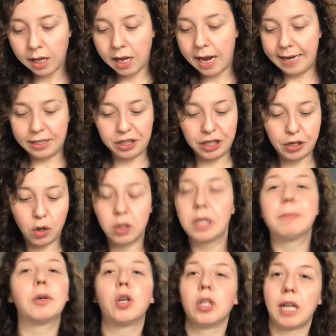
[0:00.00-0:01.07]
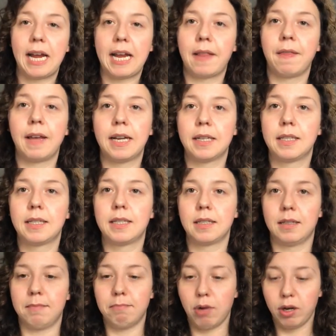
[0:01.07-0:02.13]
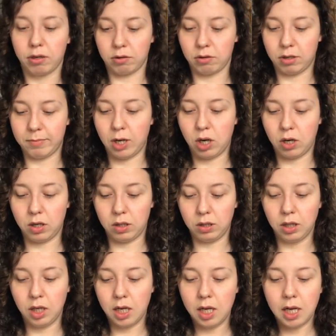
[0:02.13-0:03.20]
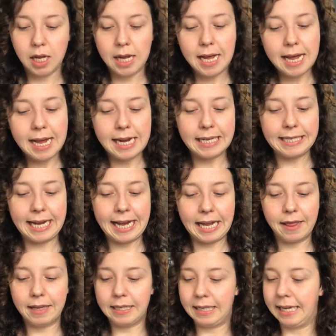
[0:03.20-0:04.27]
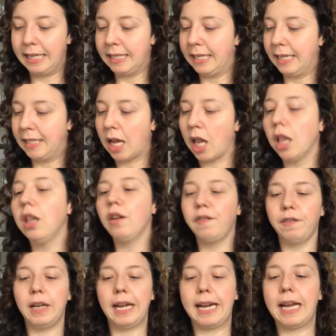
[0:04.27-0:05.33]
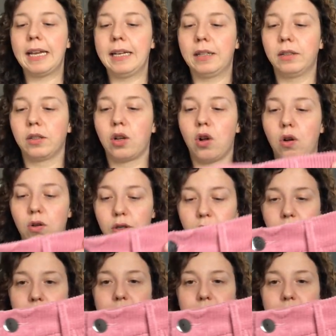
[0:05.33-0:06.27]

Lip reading: I actually got some colour in this monochrome haul, and it is this lovely little corduroy